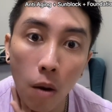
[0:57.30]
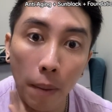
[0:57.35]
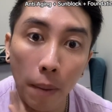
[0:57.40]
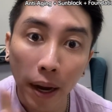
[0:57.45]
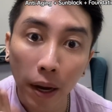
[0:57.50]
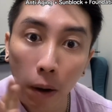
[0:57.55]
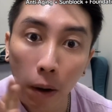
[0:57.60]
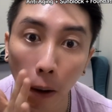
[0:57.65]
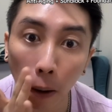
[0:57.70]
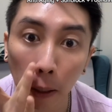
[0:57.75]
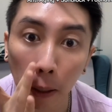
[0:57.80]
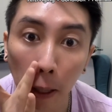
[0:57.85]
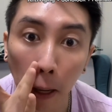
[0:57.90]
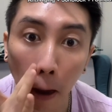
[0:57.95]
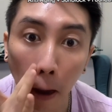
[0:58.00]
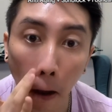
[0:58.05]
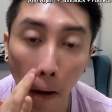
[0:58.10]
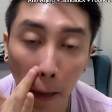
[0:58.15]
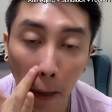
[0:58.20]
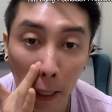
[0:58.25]
Oh my god.
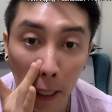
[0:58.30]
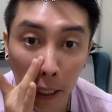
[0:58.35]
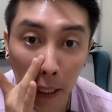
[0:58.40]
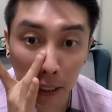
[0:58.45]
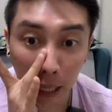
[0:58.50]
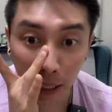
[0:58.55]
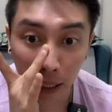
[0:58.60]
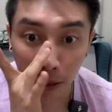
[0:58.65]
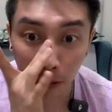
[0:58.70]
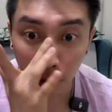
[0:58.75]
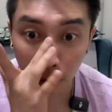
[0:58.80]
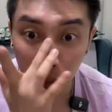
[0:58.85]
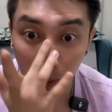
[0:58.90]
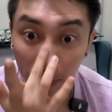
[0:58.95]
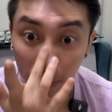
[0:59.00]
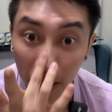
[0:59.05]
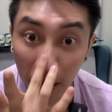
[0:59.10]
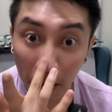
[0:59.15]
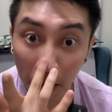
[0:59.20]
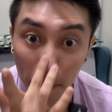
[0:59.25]
Okay, guys, I tell you
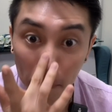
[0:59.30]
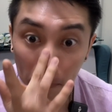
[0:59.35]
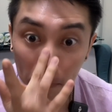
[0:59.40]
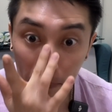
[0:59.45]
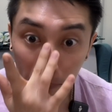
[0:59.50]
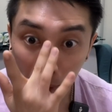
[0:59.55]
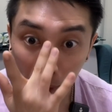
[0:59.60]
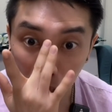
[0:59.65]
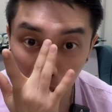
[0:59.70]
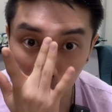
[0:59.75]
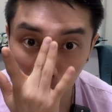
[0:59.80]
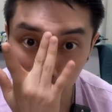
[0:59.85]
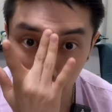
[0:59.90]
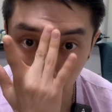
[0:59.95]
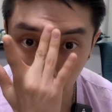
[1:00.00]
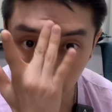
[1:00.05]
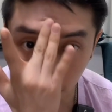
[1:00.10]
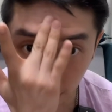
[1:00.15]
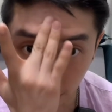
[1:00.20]
something. I